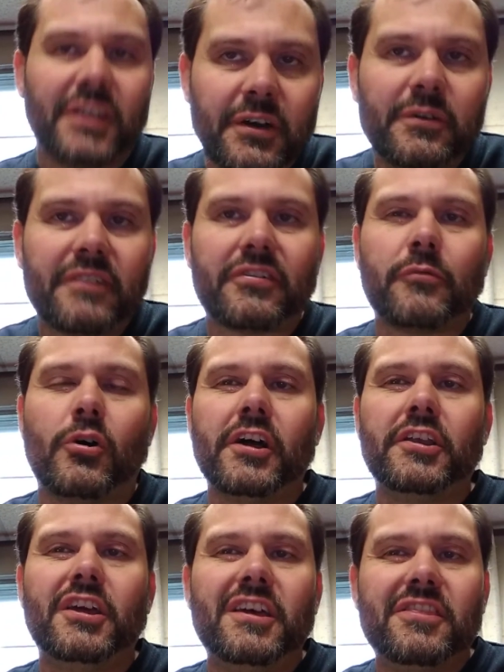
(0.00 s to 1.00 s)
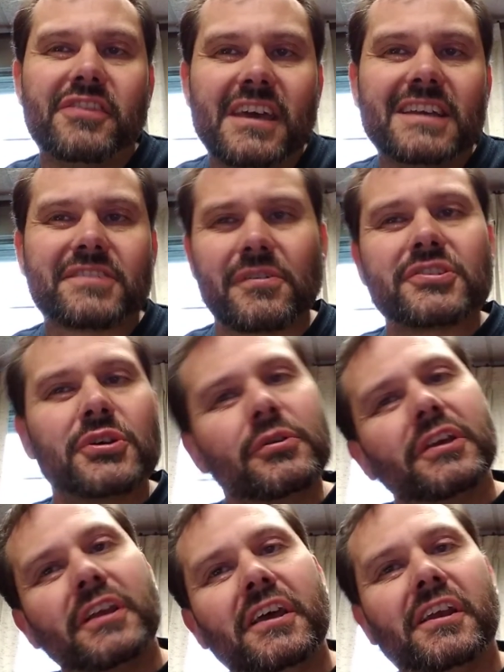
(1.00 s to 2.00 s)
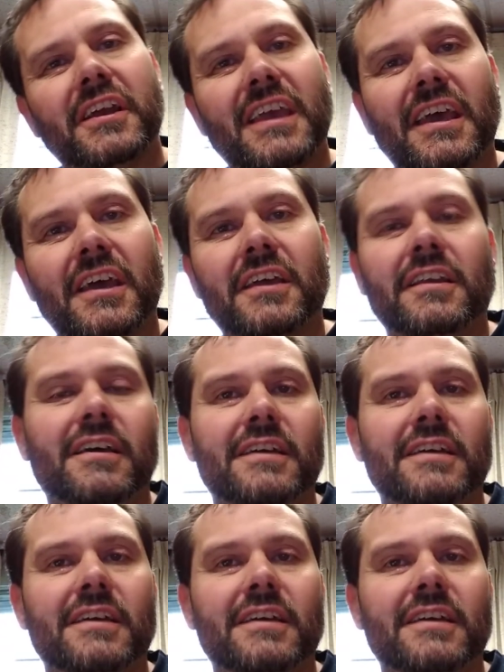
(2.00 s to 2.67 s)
Hello, everyone, and thanks for tuning in again.